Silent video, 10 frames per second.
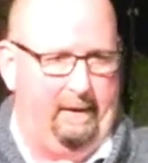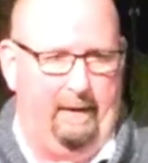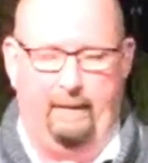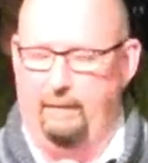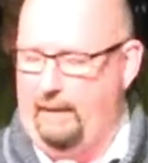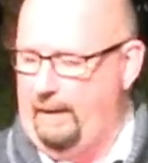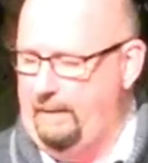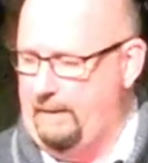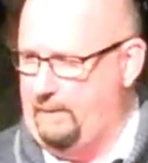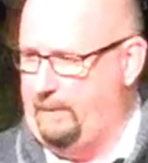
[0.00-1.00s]

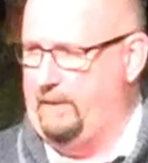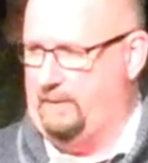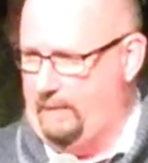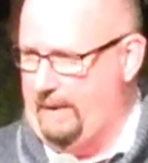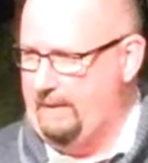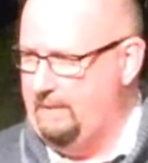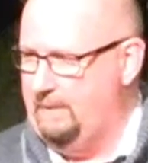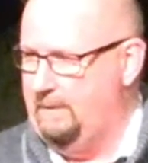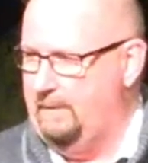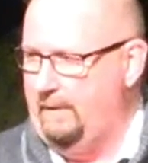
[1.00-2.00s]
and to participate.
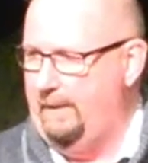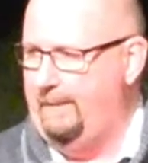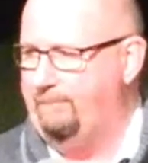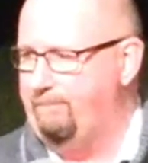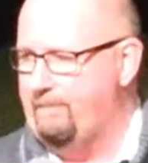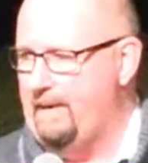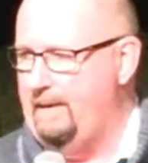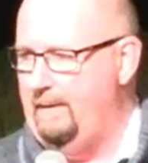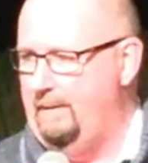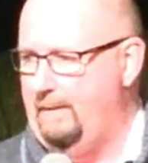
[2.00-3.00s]

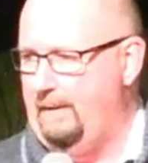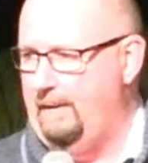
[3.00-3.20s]
And